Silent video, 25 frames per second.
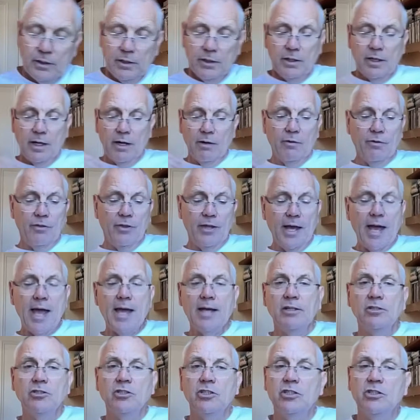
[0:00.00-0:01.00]
you know, the
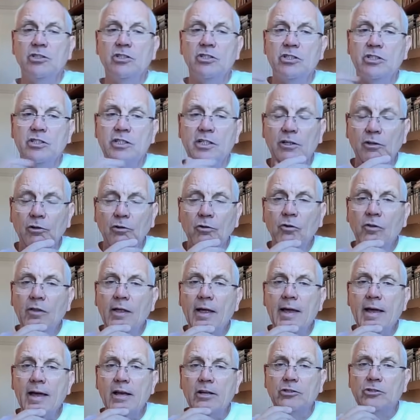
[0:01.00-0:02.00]
ex is still
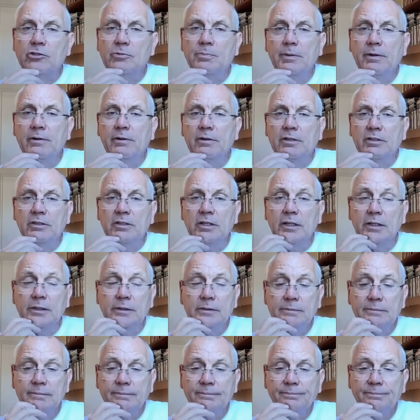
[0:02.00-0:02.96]
there spiritually